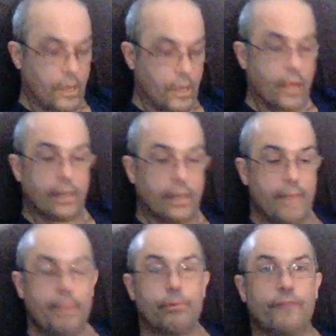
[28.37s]
Let me
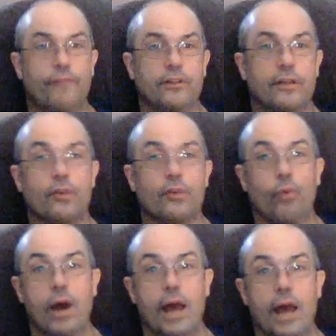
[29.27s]
briefly tell you
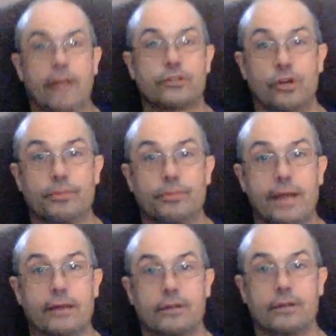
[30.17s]
why Germtec
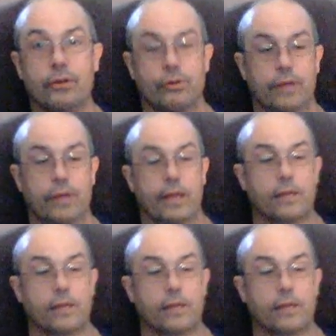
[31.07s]
is so unique.